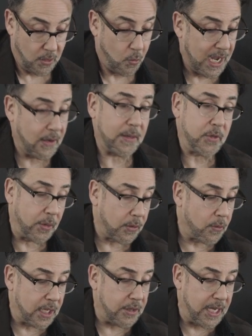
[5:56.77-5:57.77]
Wow, I'm doing
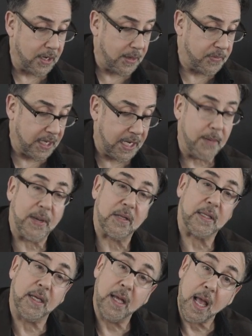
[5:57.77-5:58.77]
a run there, I'm thinking
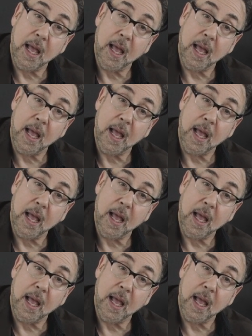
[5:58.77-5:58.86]
about that